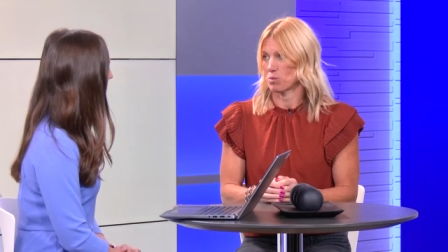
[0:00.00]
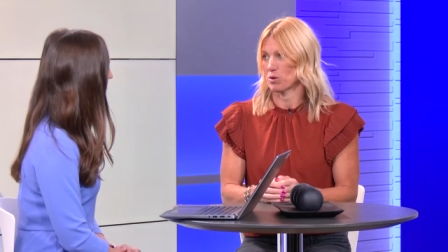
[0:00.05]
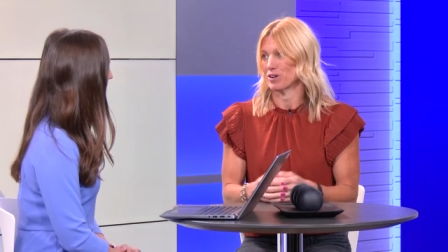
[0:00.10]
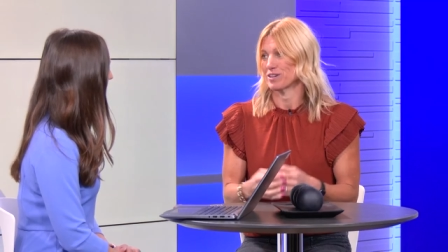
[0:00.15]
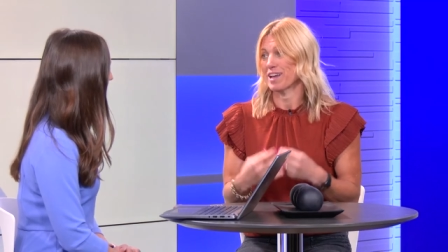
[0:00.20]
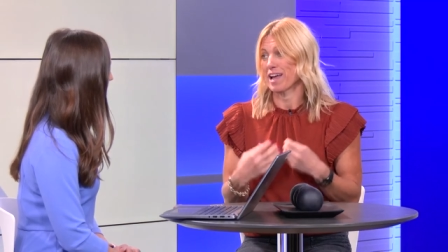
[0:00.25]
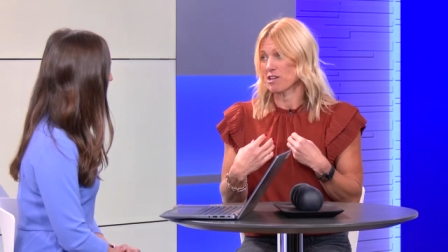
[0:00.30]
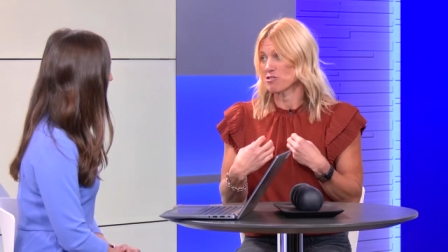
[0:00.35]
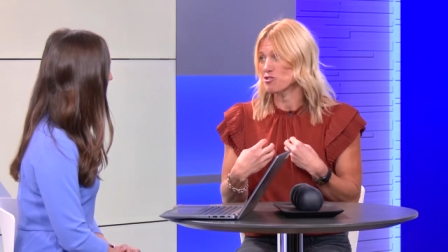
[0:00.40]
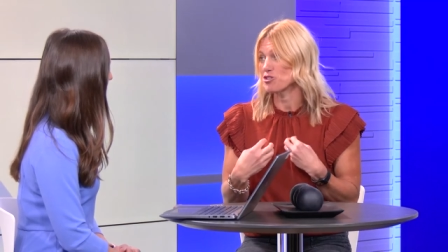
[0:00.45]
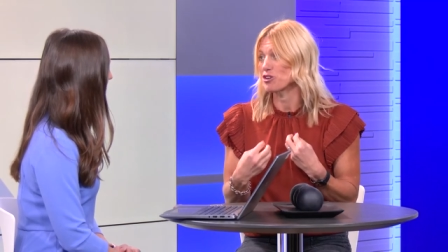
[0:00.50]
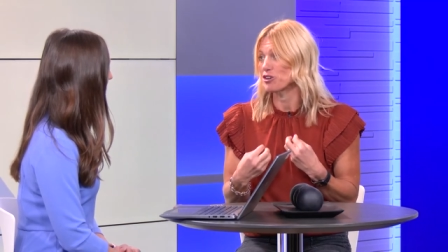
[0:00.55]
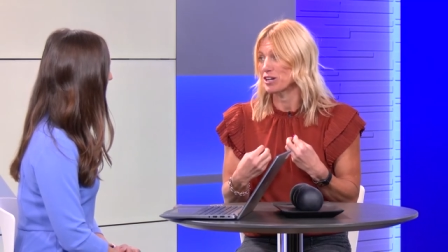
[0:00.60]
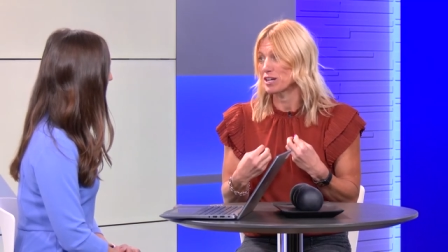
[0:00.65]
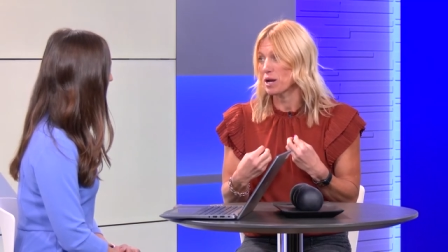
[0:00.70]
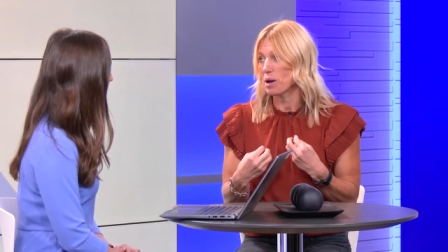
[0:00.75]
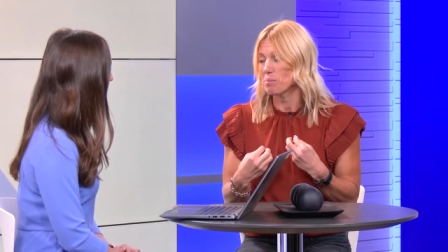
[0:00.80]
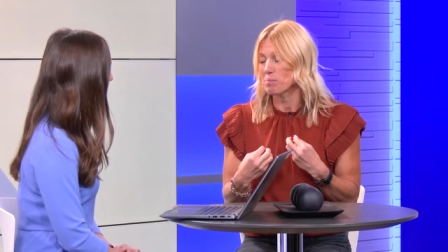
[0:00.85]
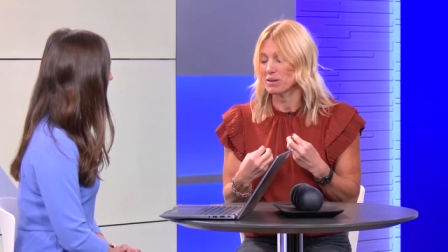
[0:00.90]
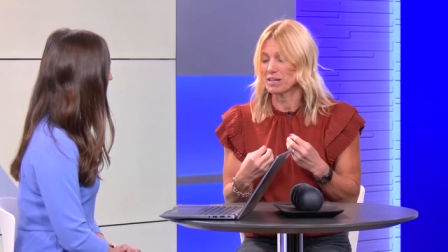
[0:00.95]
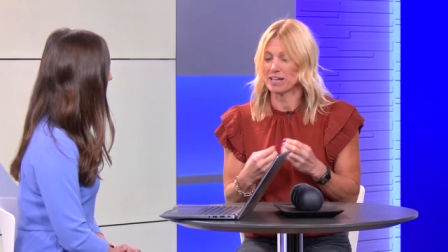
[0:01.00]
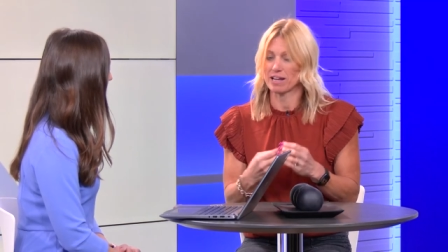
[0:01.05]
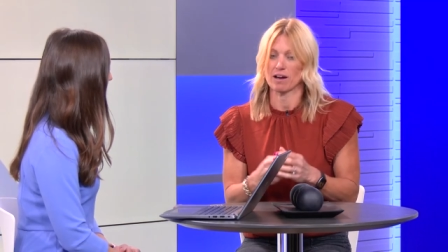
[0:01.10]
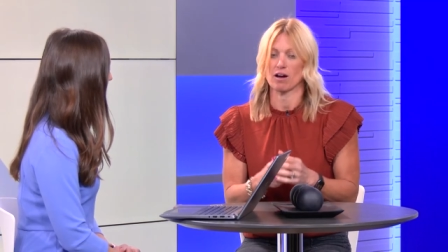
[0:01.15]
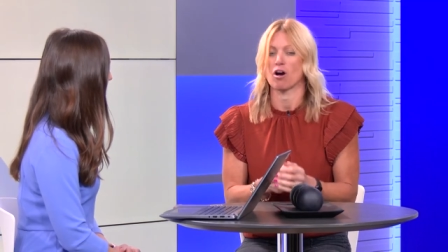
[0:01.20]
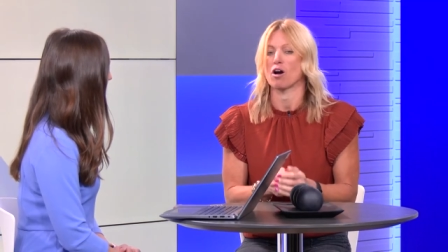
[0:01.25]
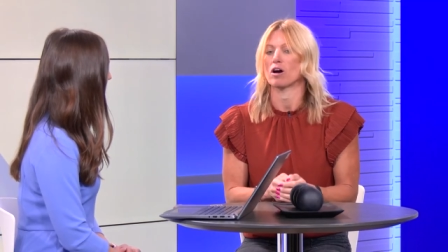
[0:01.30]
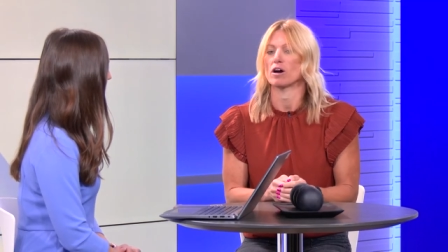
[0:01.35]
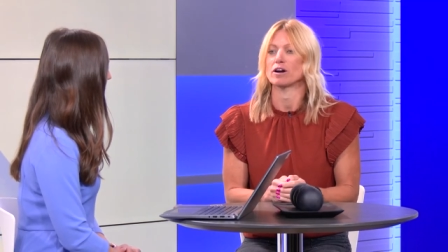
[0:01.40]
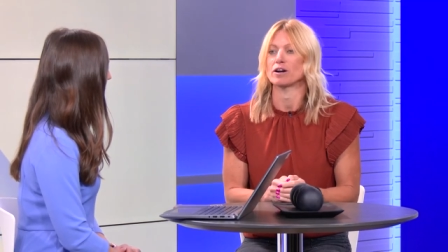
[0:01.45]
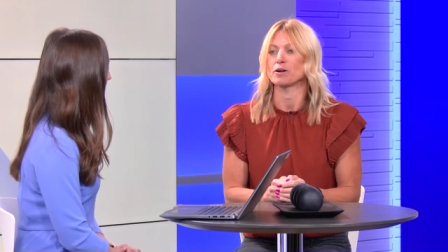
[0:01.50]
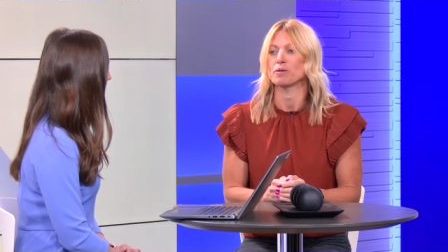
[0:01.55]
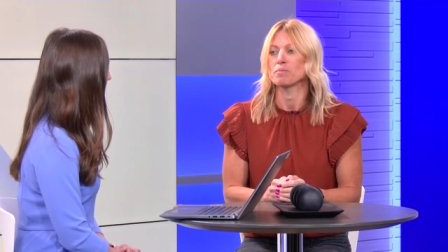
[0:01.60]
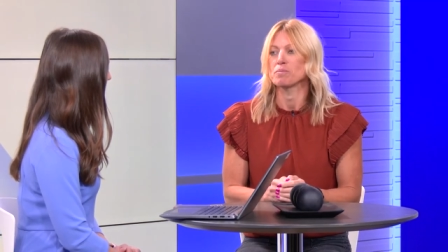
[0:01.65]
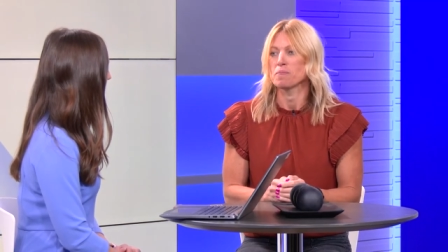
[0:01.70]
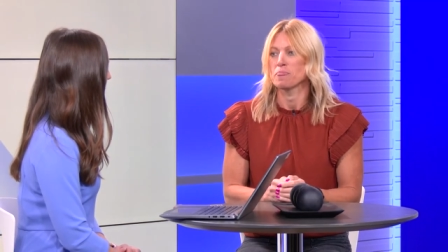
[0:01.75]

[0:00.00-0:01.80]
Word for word: We're an engineering company at heart,